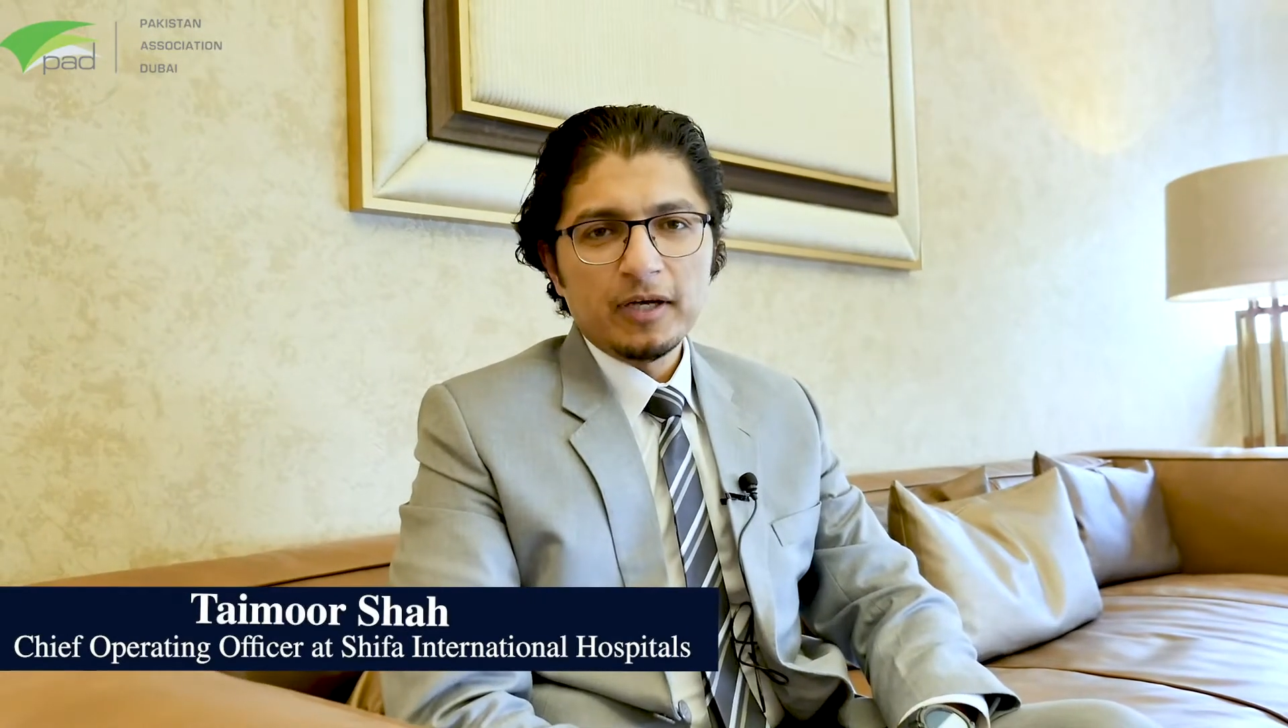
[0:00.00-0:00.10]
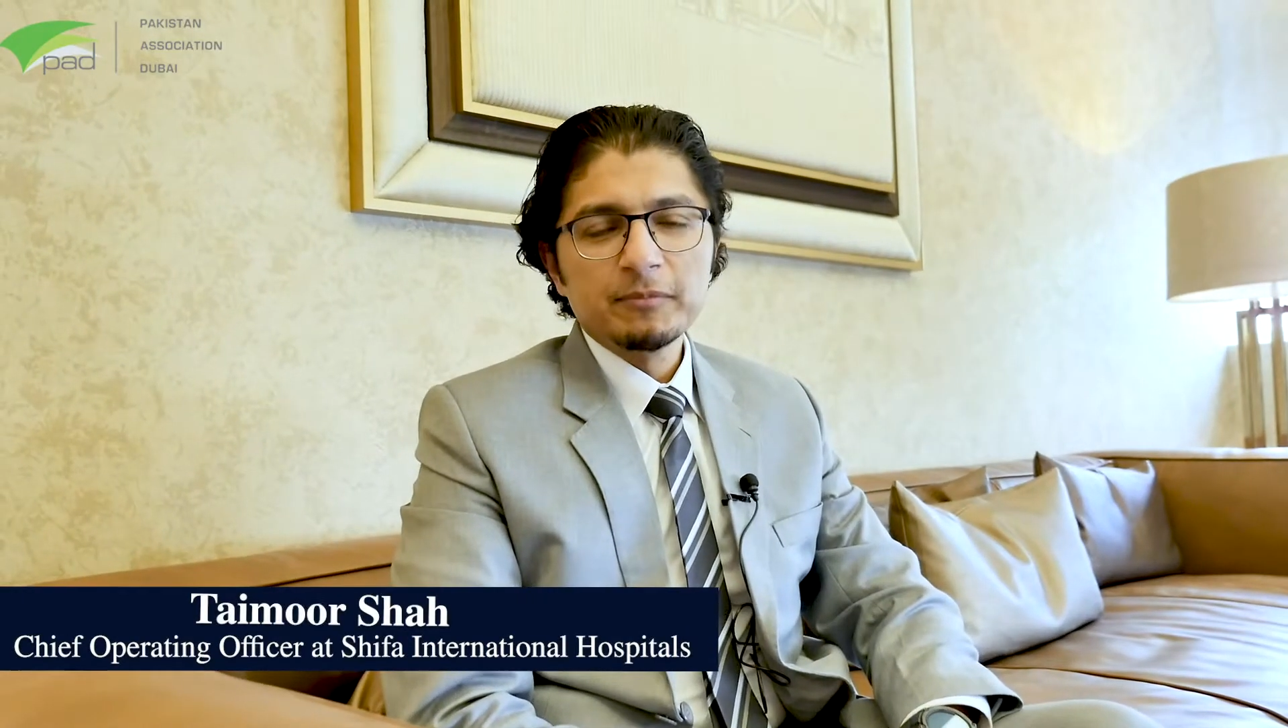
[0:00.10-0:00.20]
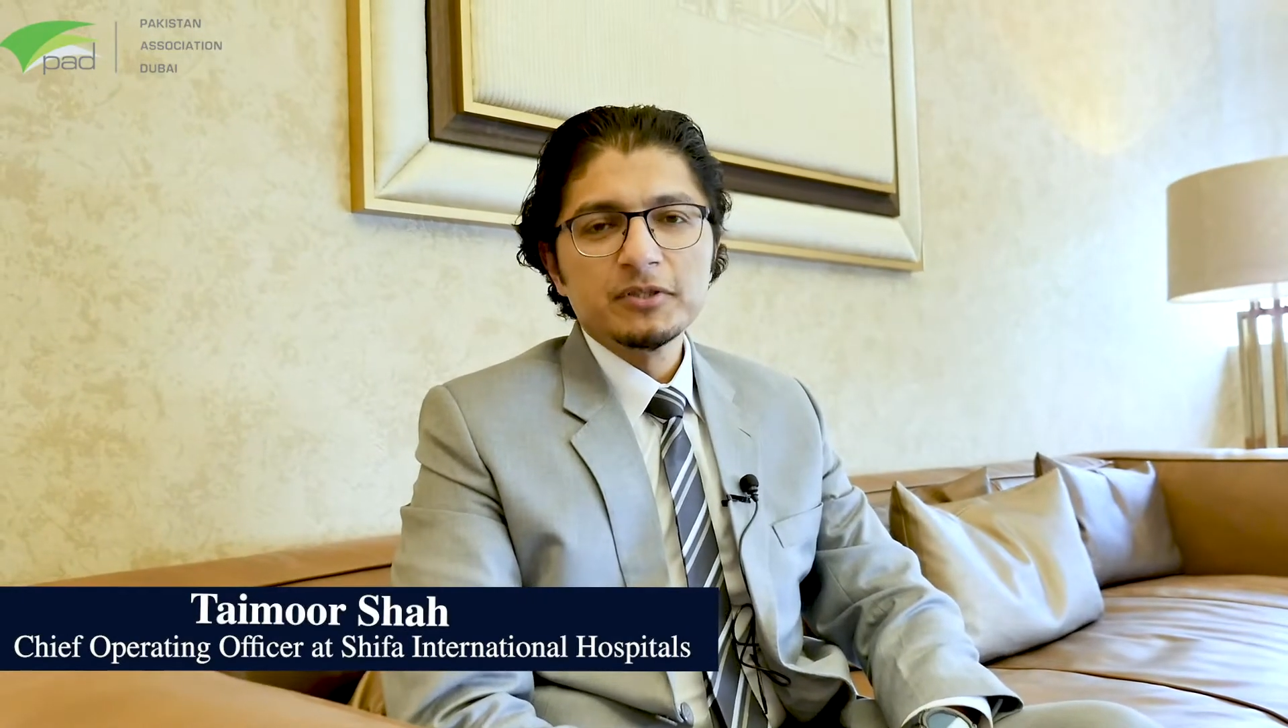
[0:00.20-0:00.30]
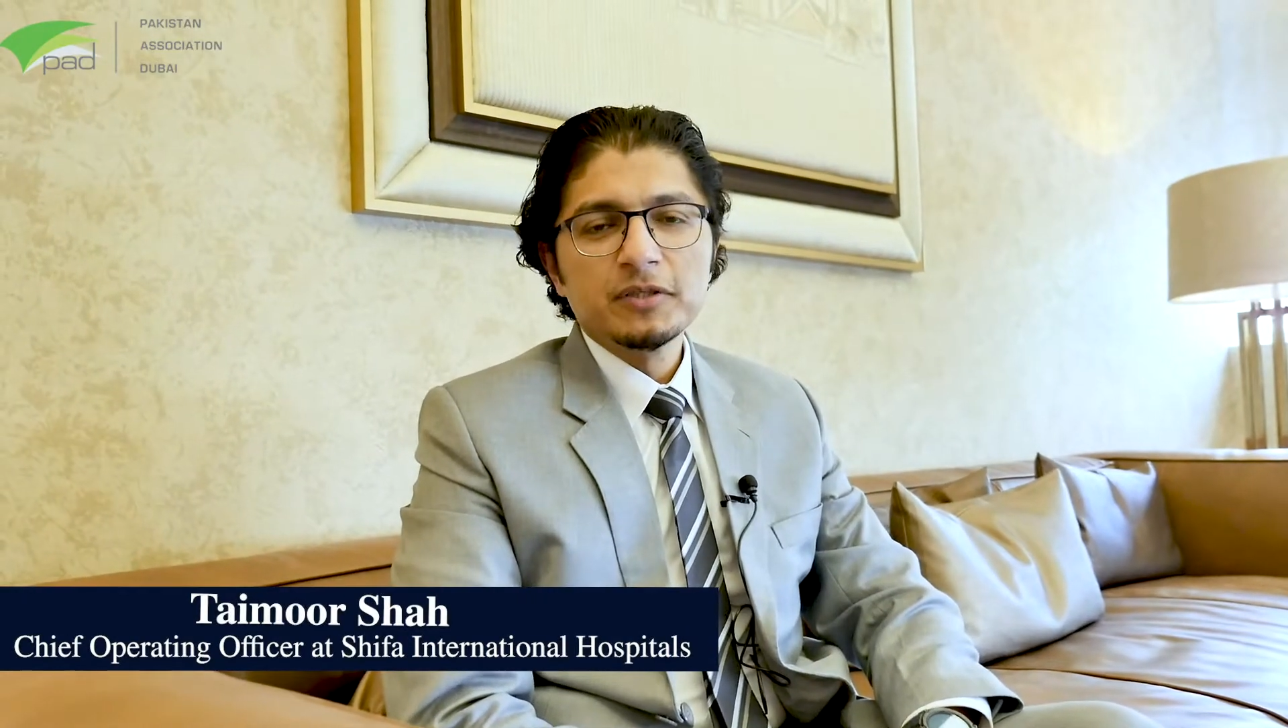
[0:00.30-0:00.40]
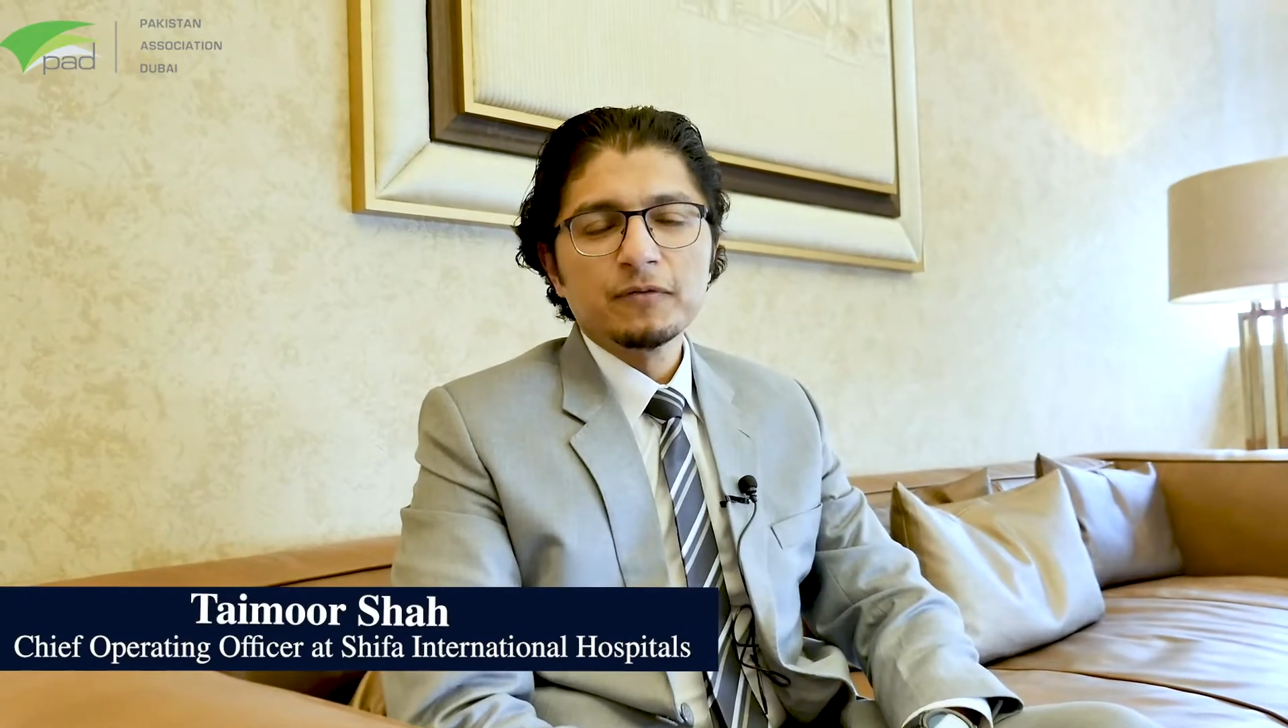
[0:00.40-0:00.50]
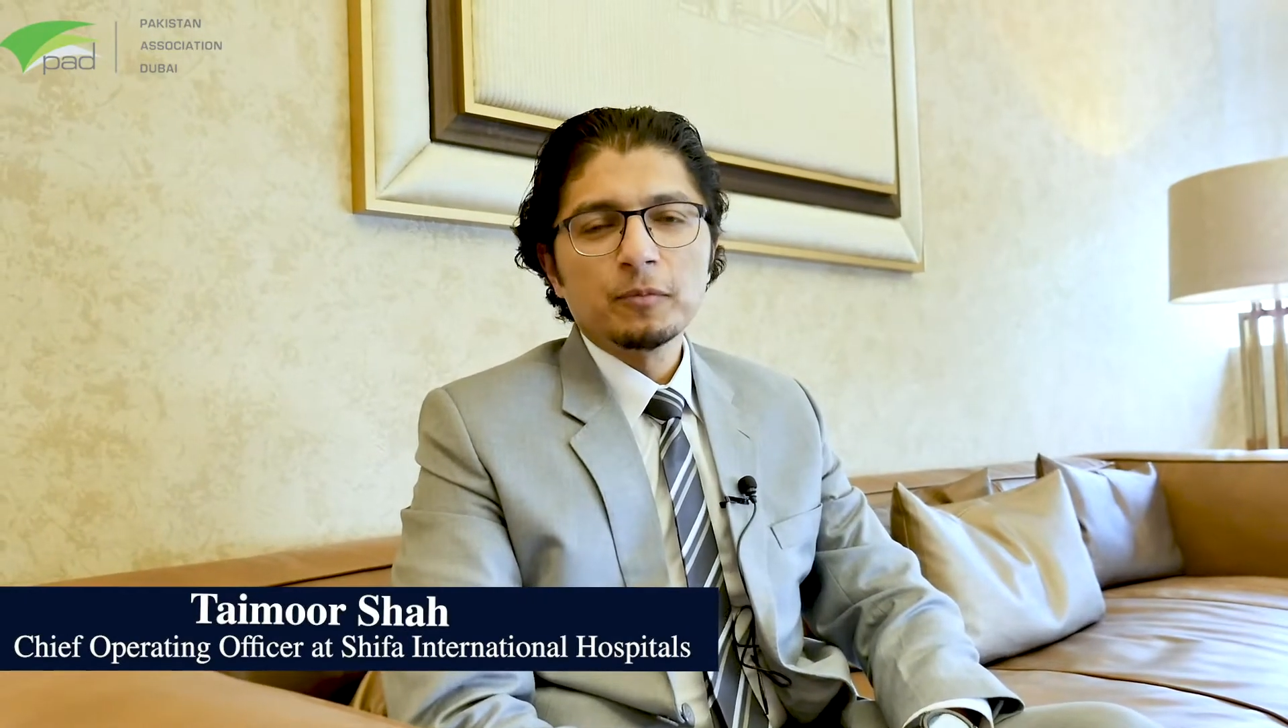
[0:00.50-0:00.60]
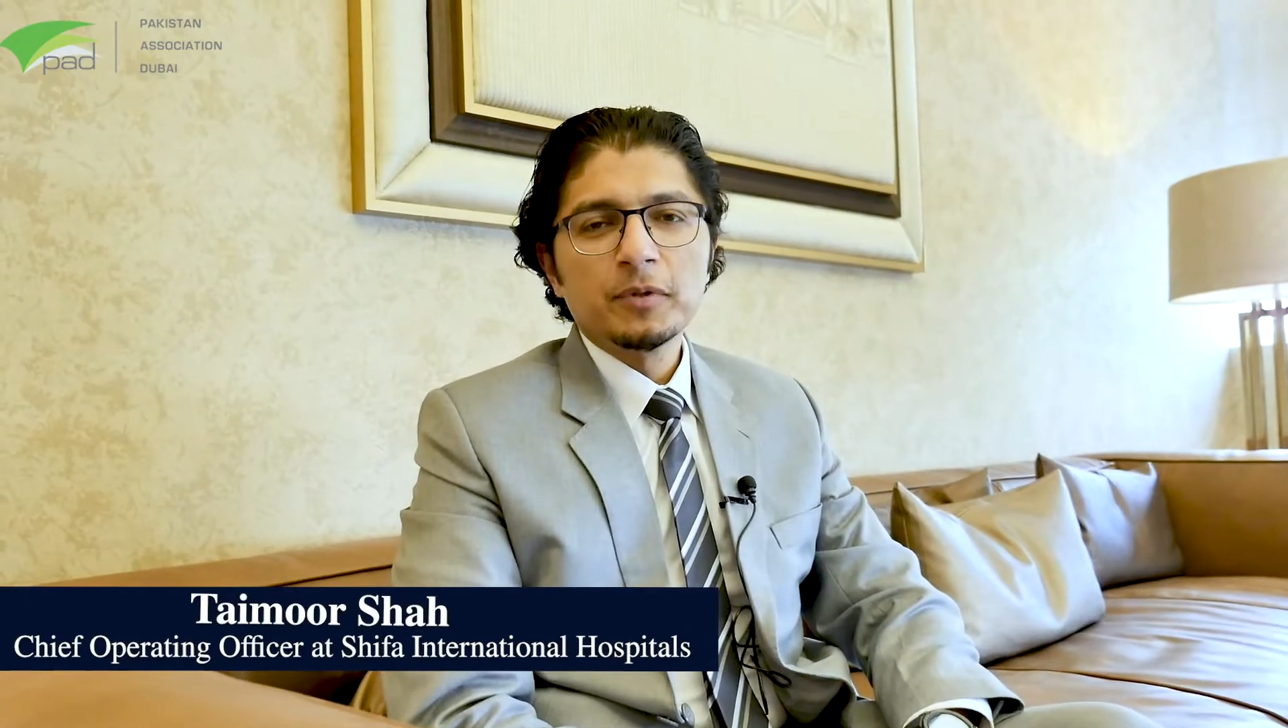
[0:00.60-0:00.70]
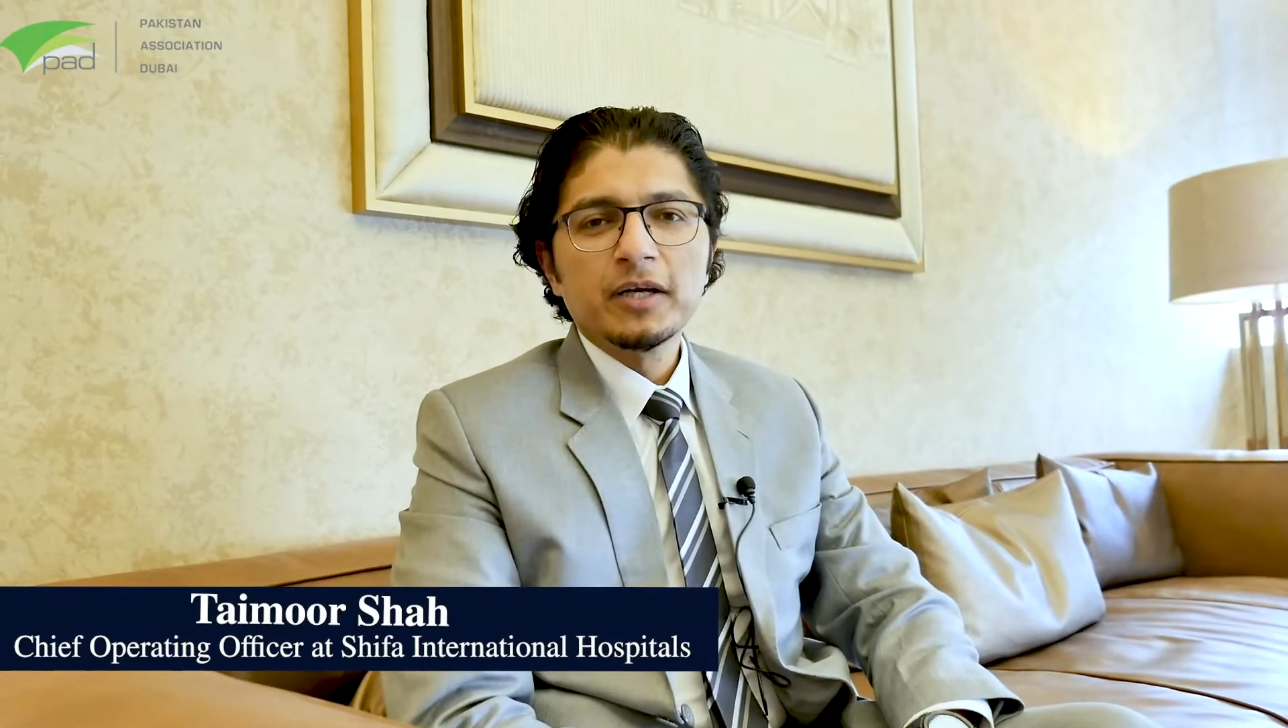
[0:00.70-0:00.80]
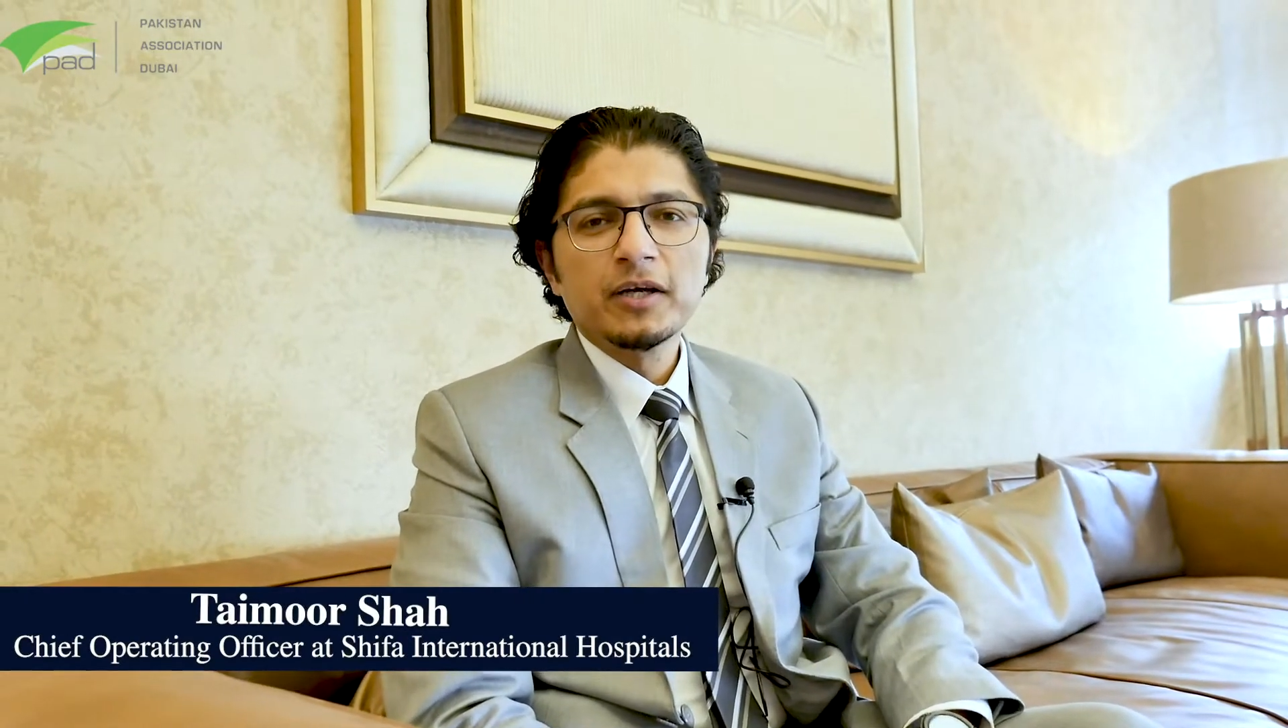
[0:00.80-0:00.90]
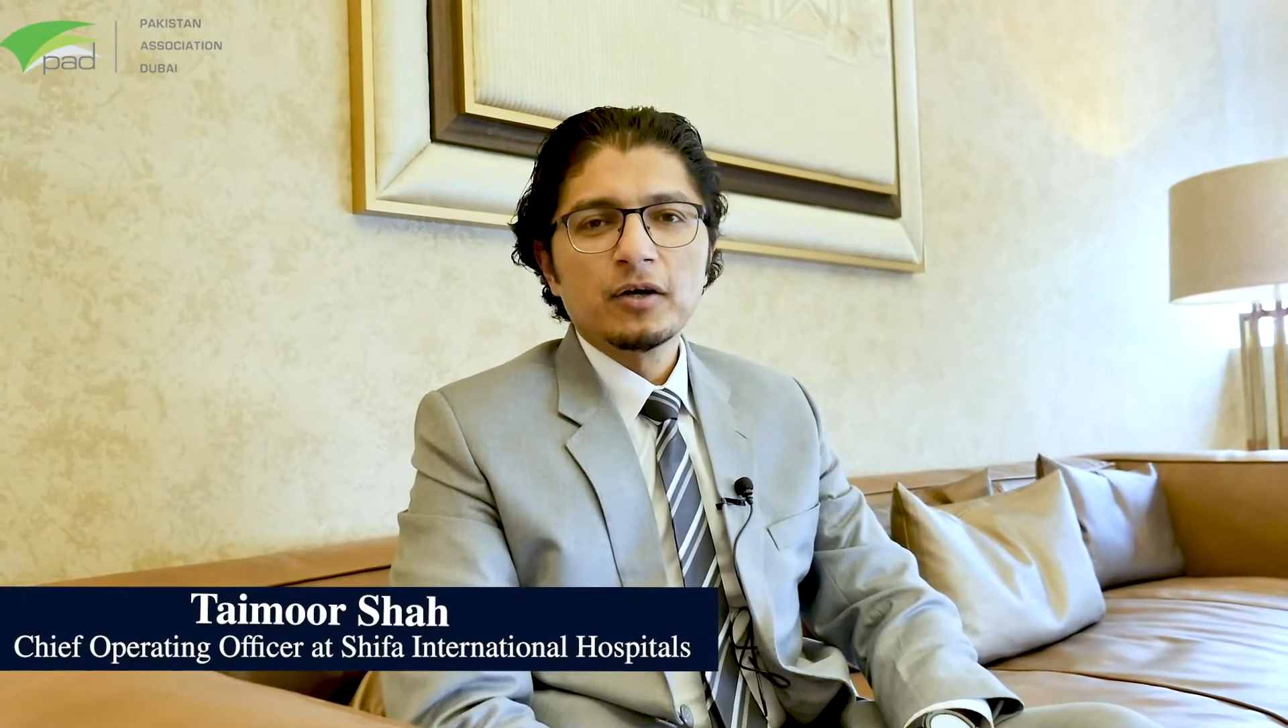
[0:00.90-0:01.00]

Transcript: I'm the Chief Operating